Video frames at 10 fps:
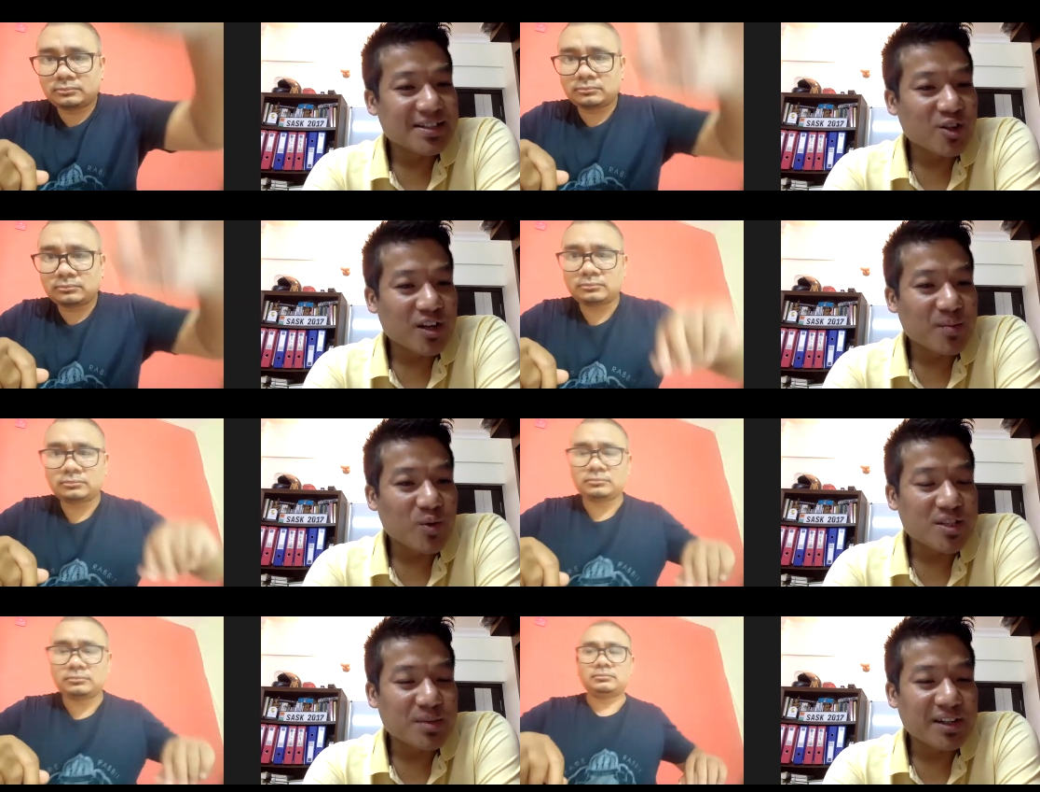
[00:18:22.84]
Speaker 1: is not a
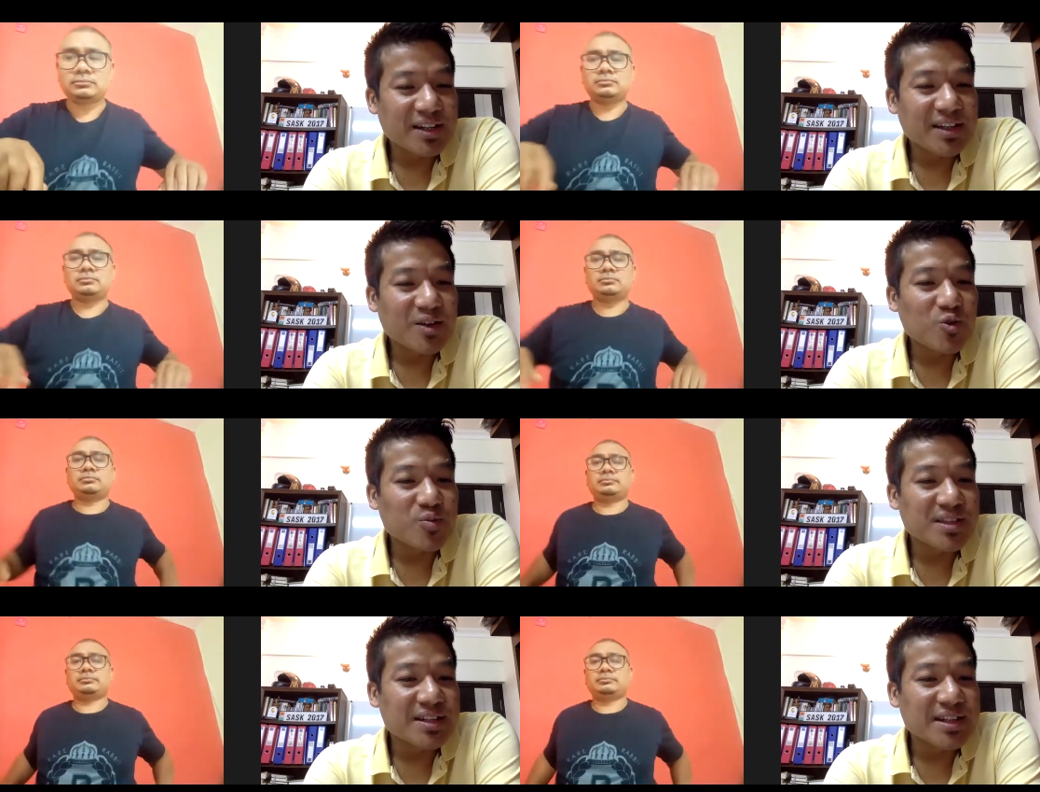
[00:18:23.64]
possibility in the
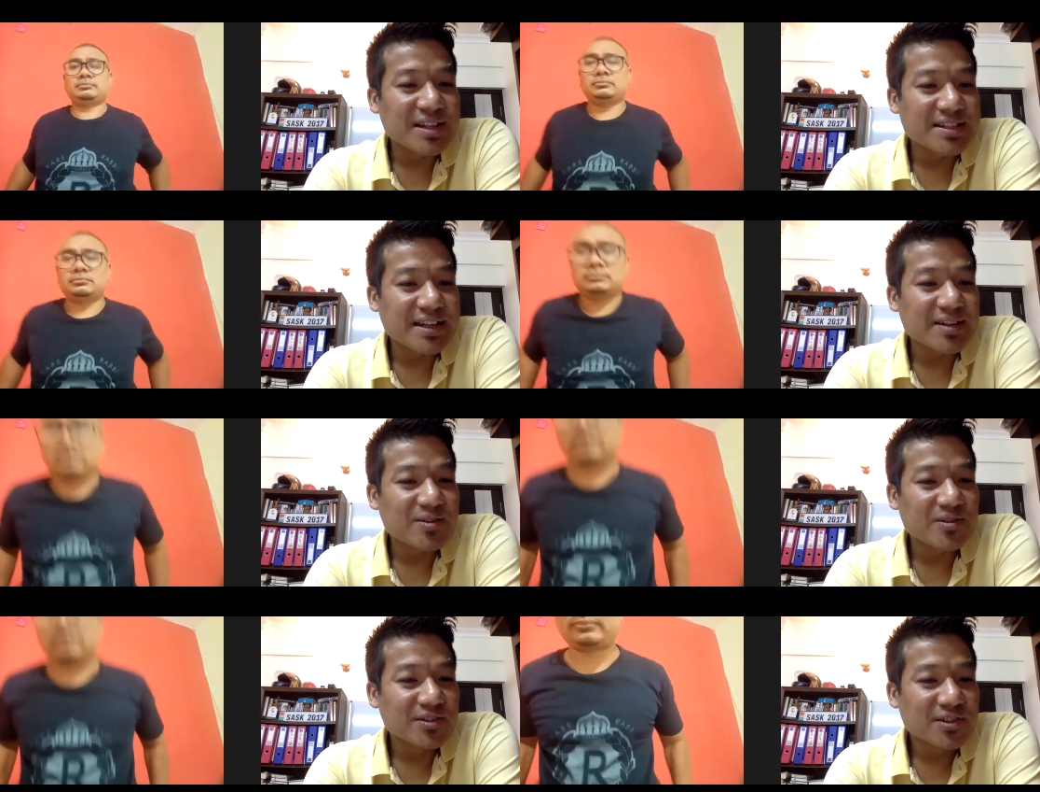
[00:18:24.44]
rooms that they stay.
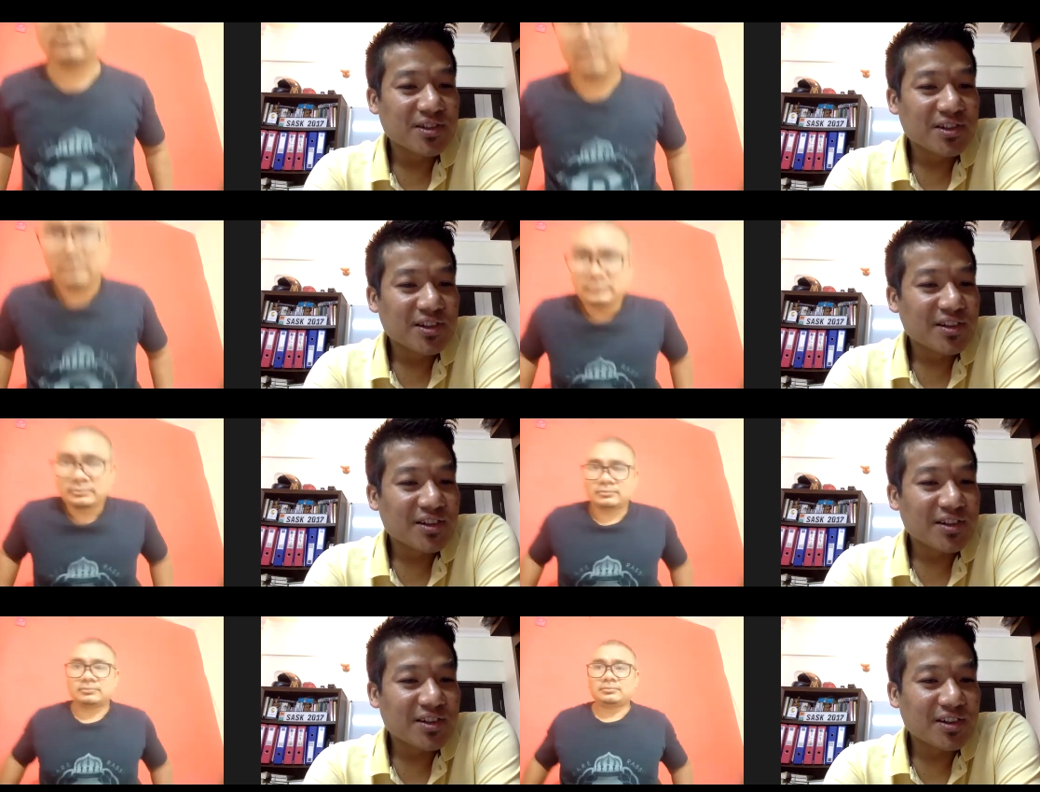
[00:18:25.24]
No.
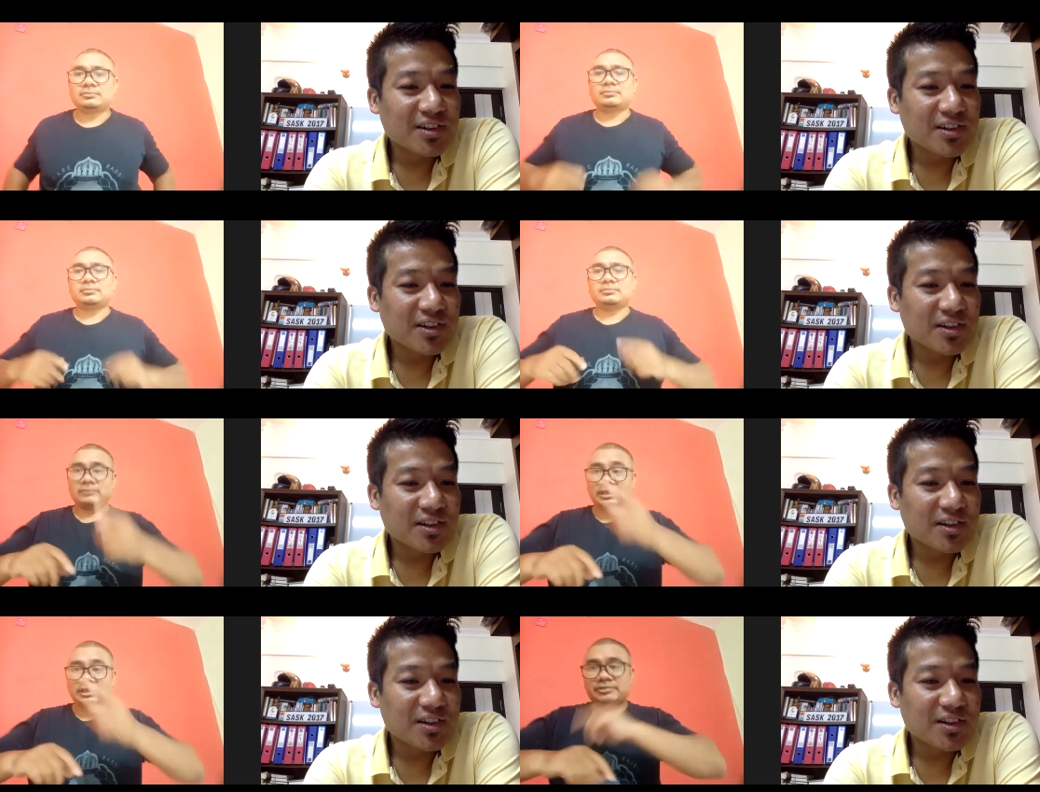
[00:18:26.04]

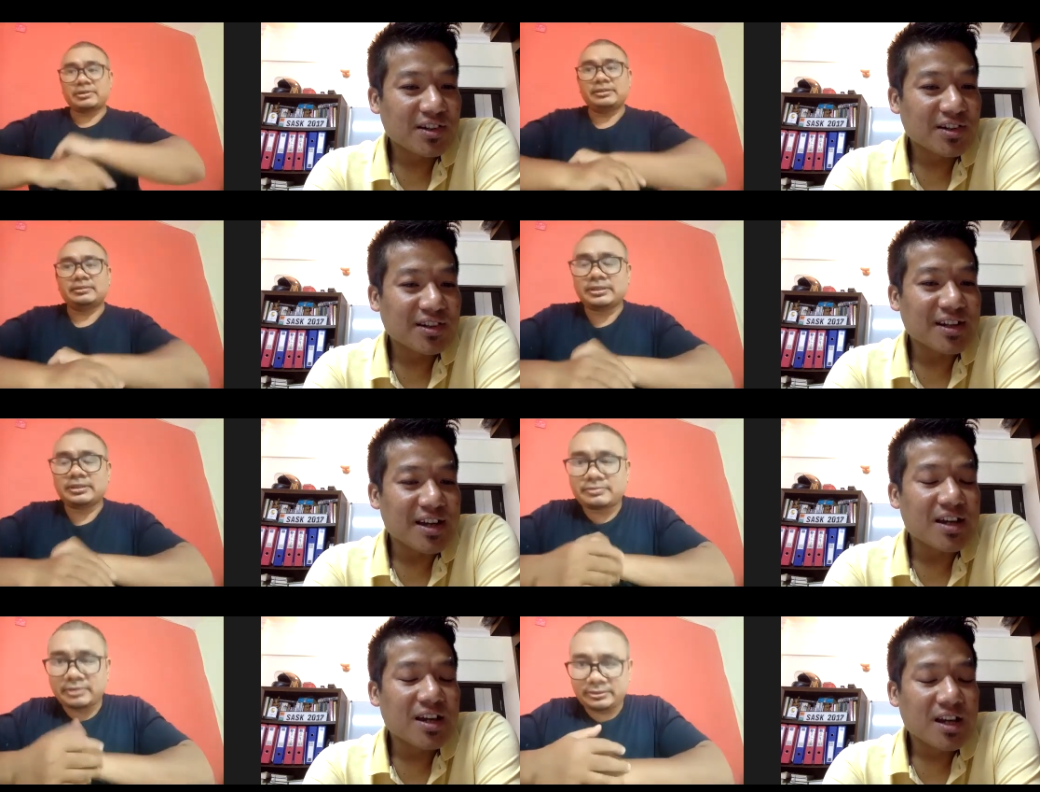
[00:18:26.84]
Speaker 2: That's right. That's
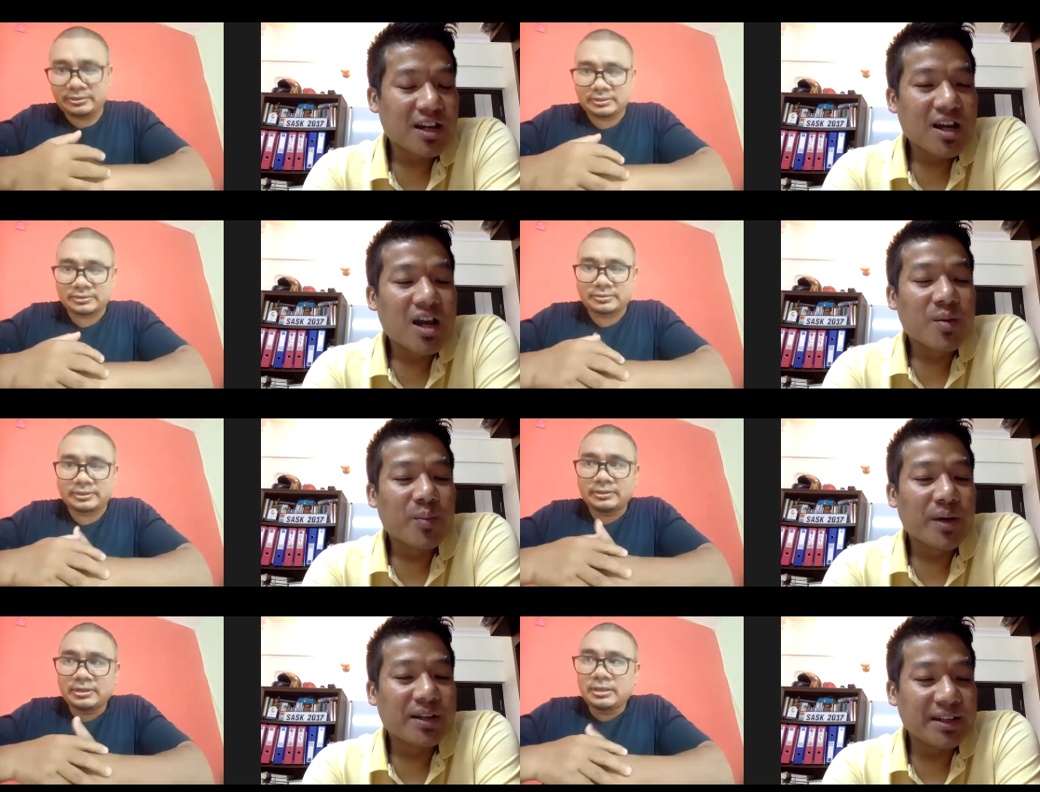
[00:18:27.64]
right. That's right.
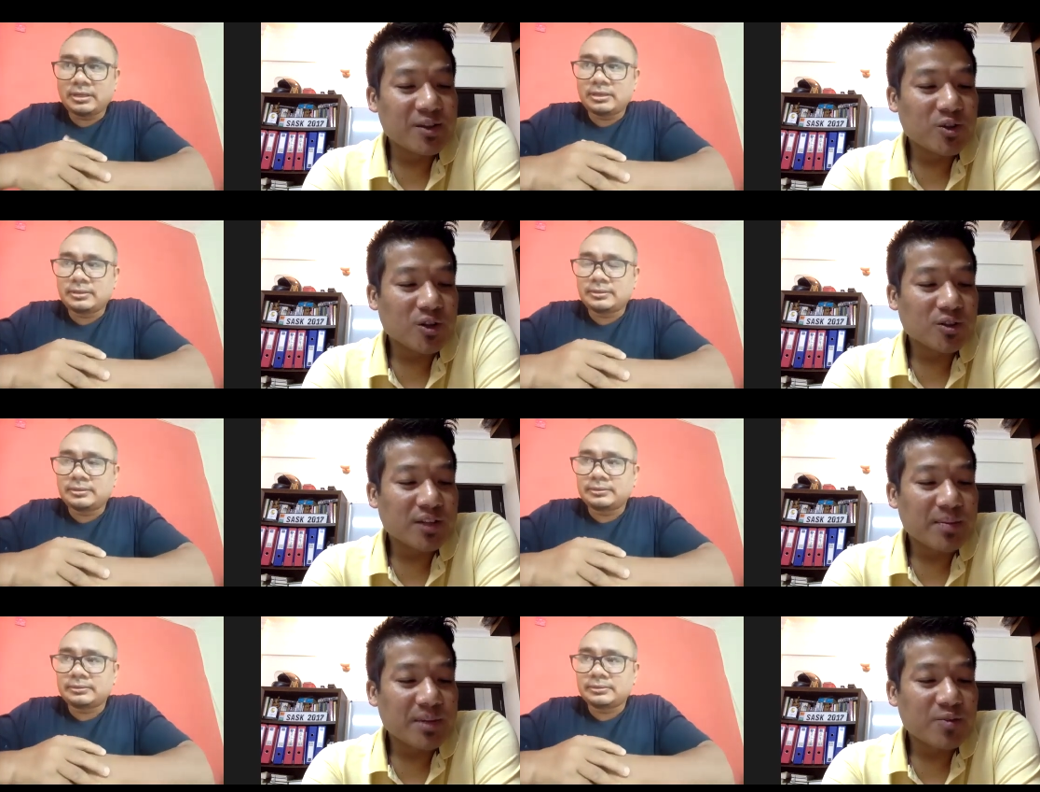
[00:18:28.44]
Speaker 1: But did you talk to
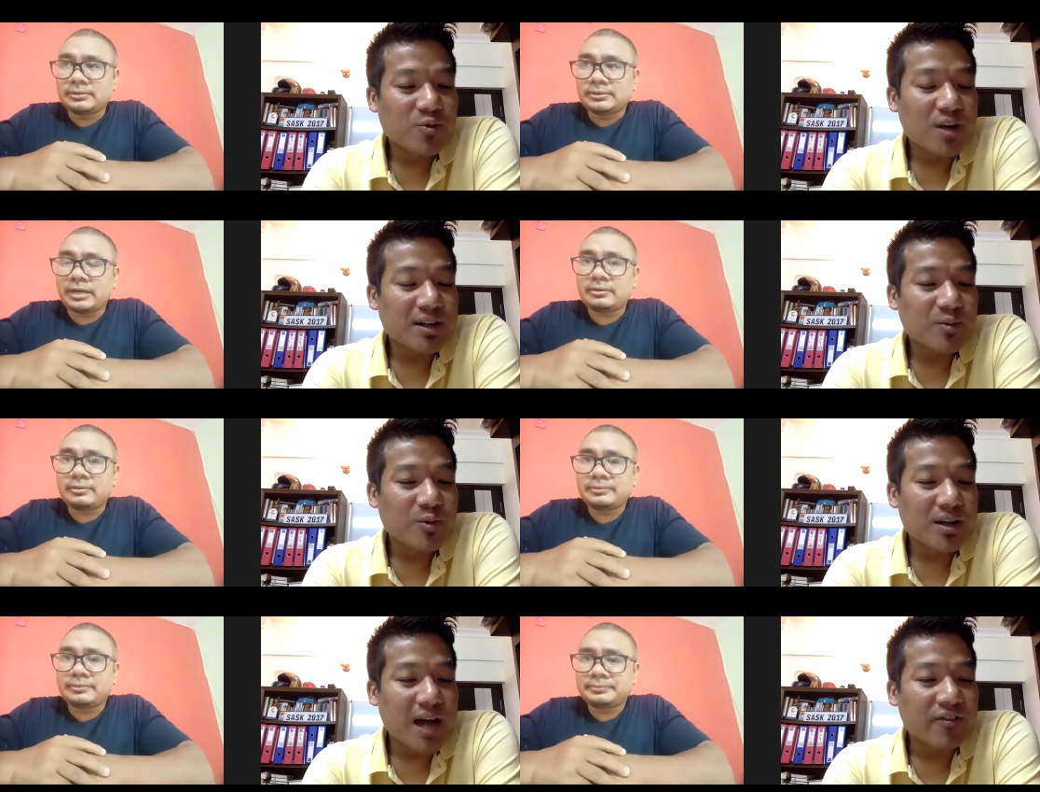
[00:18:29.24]
them that what
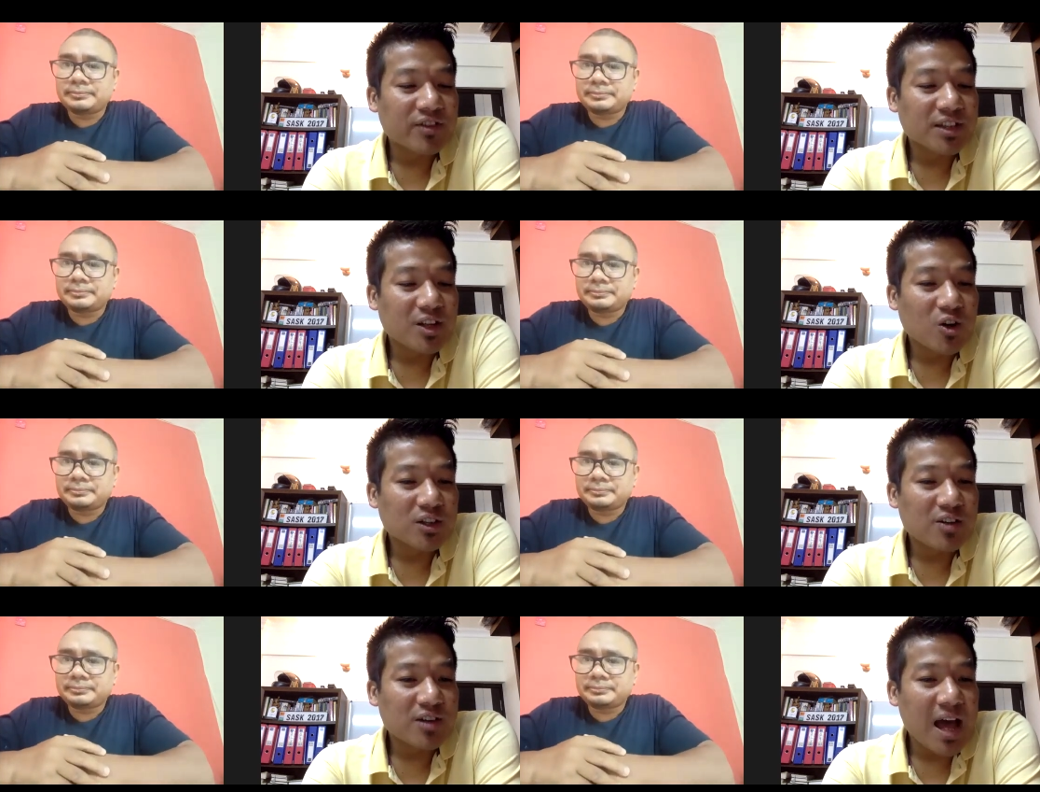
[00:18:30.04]
what after the lockdown